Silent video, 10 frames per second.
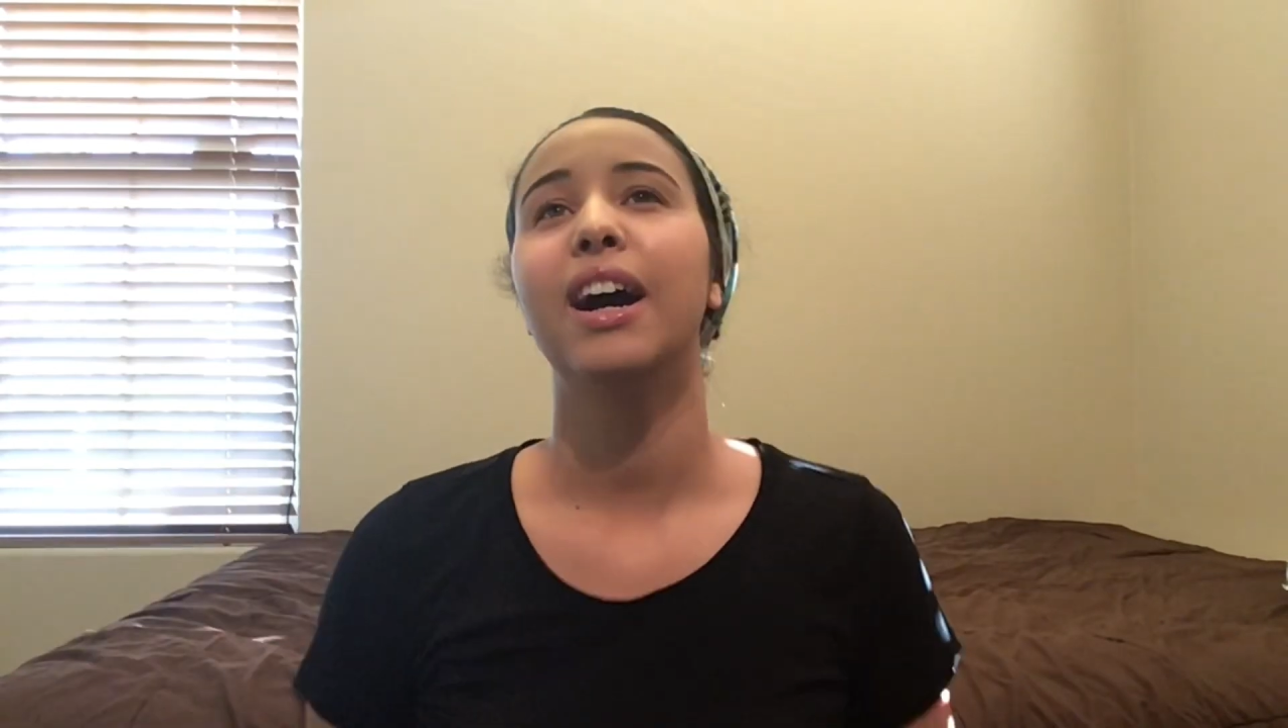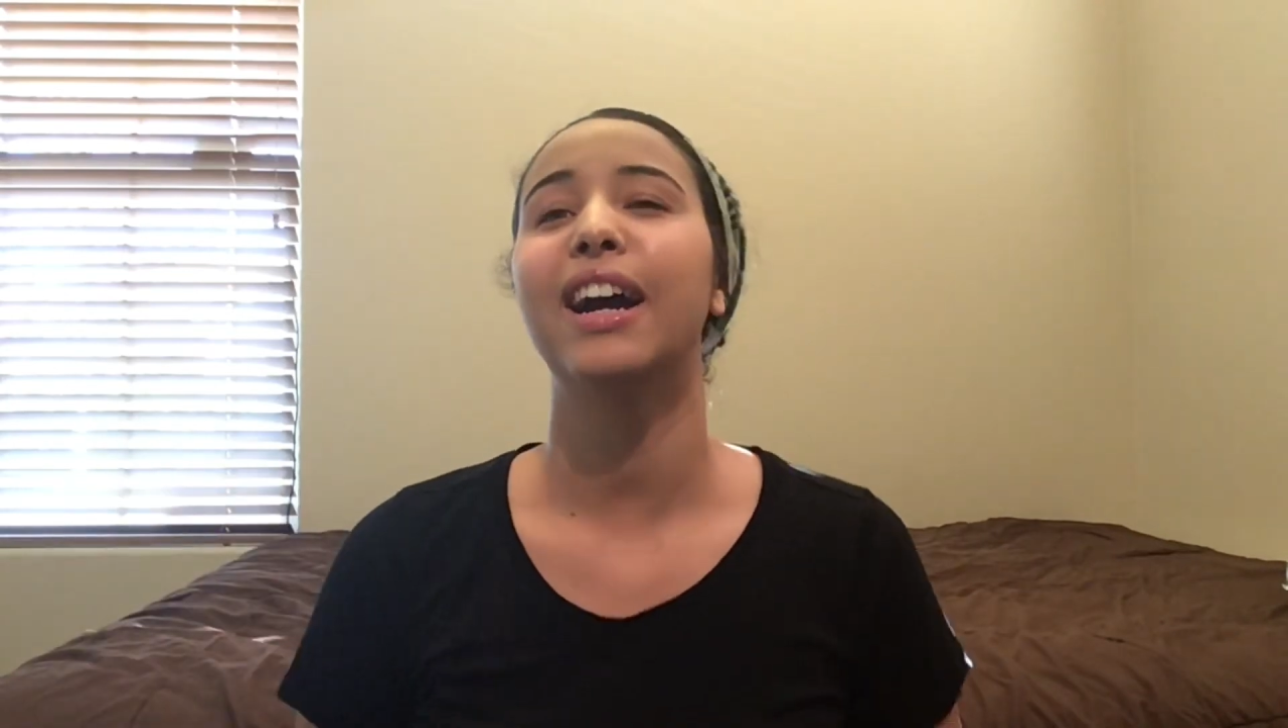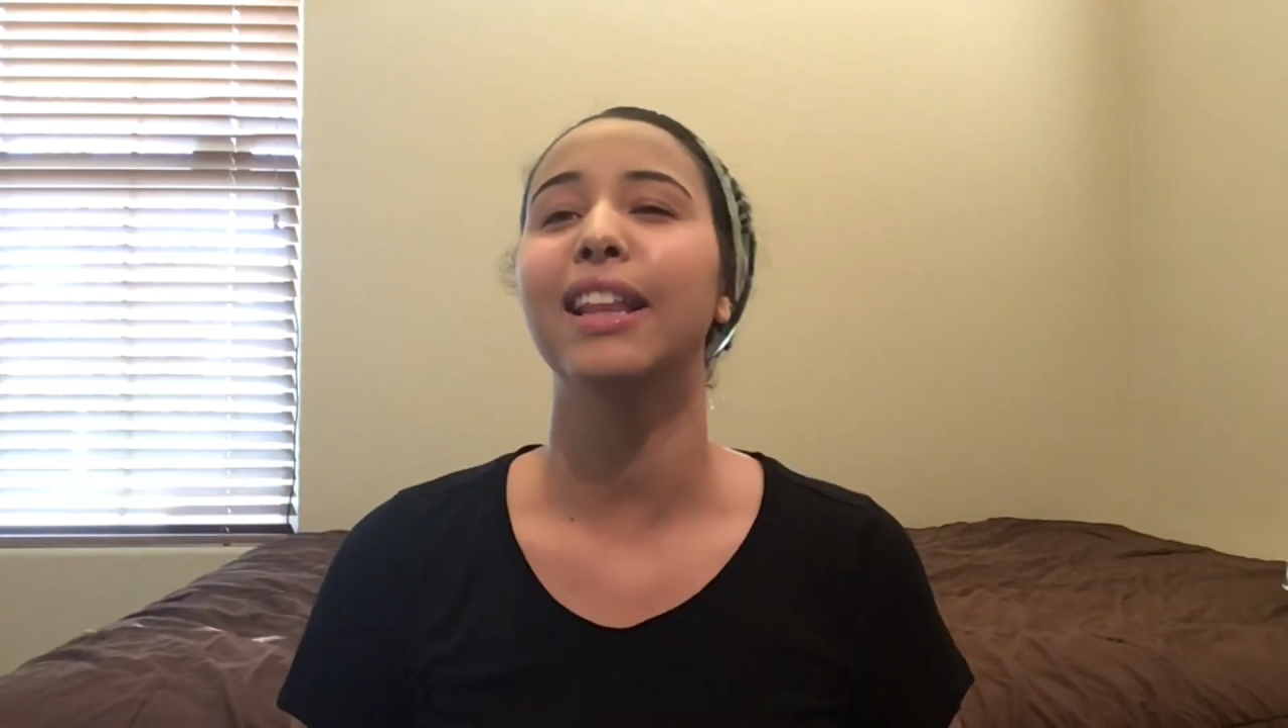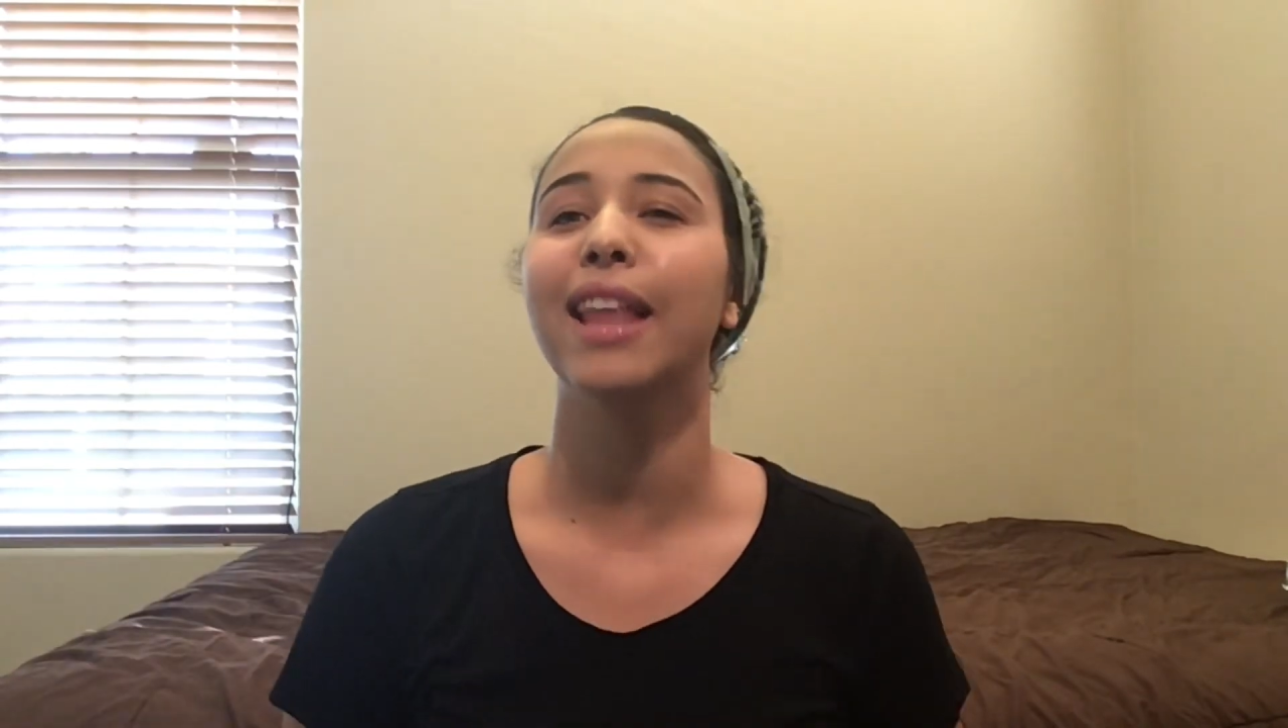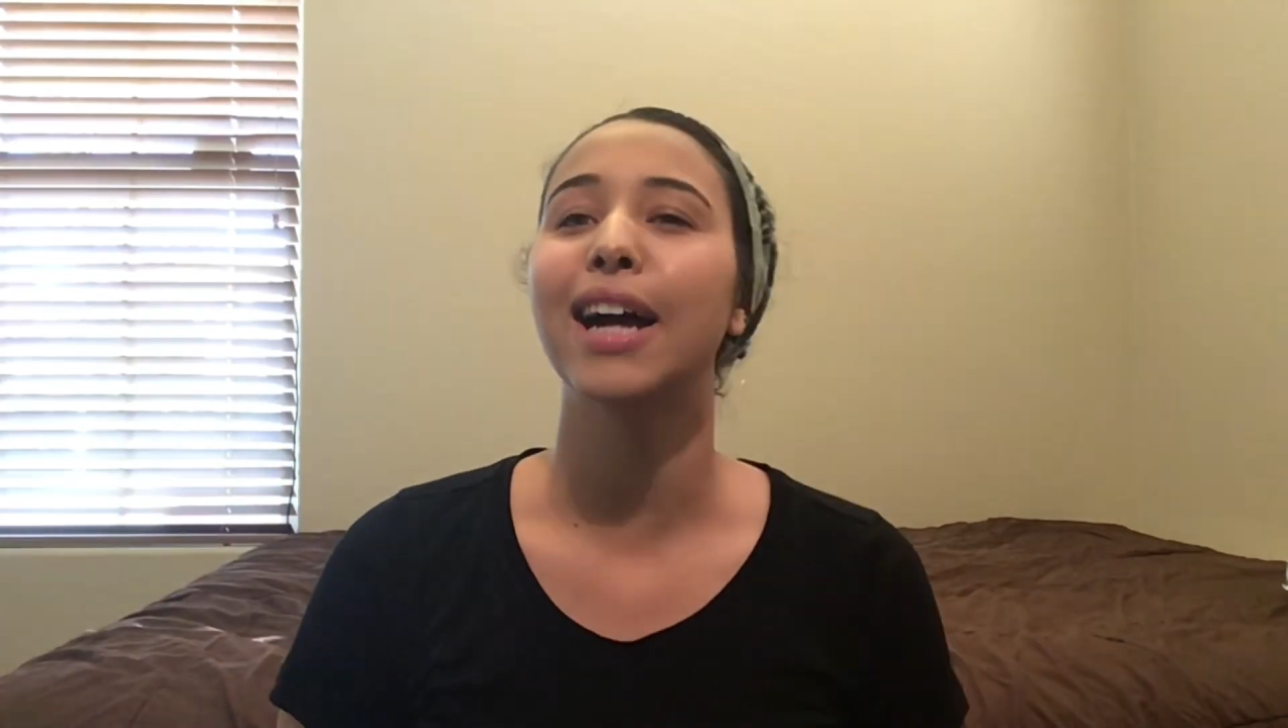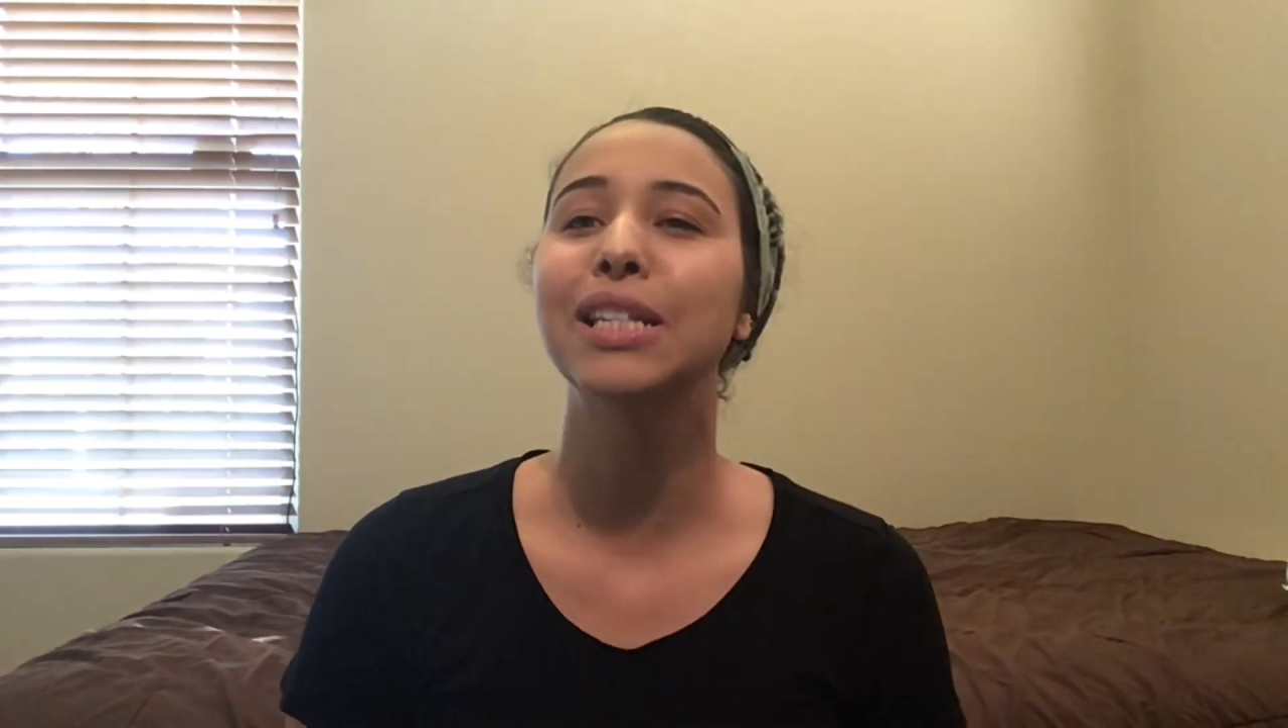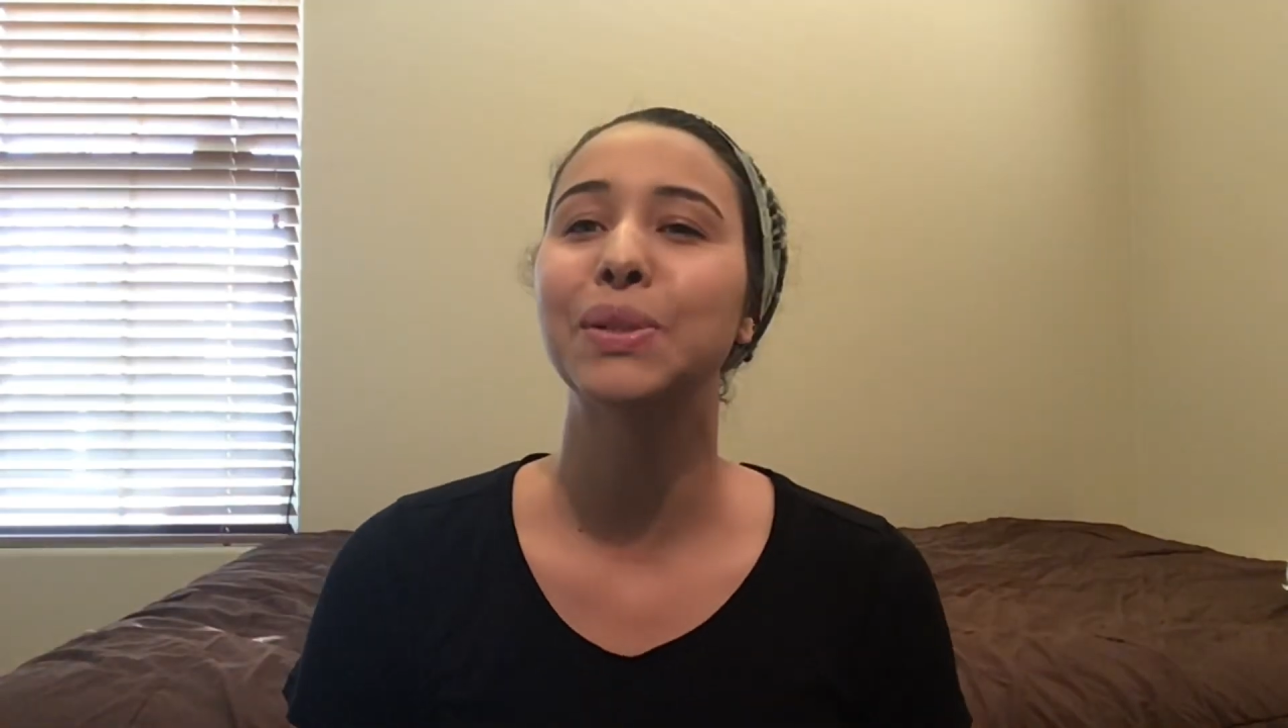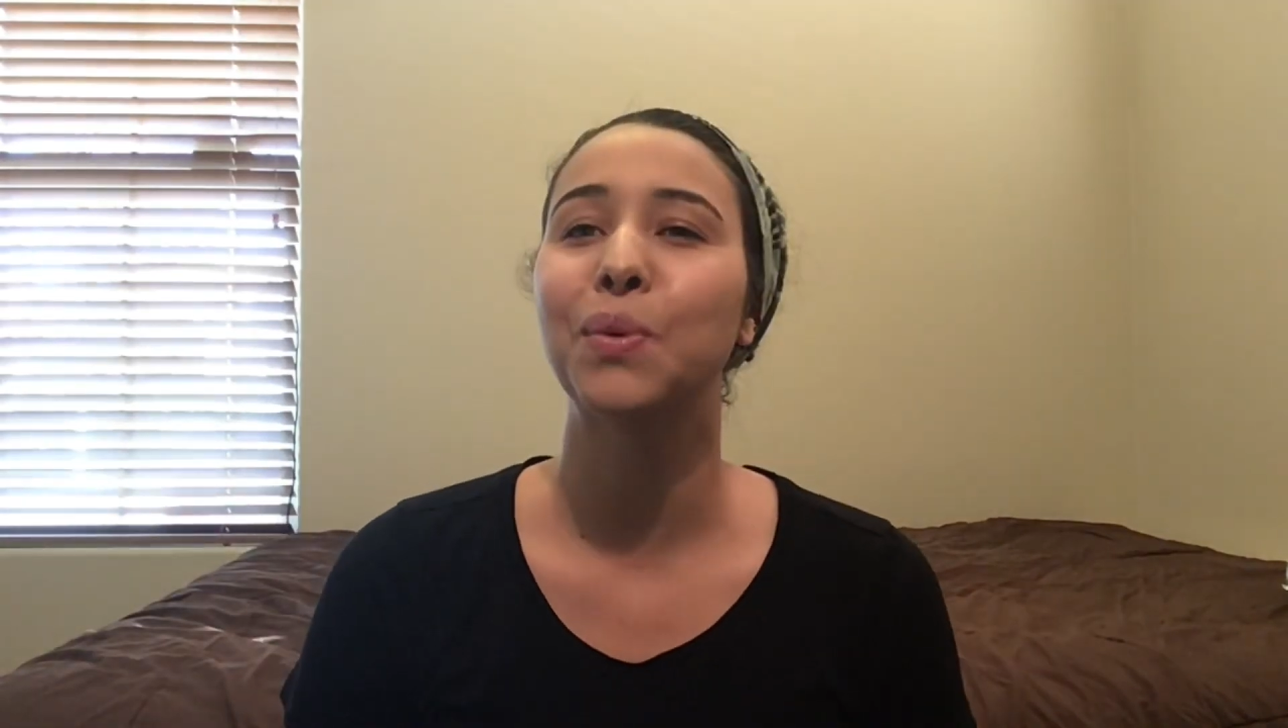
All right, last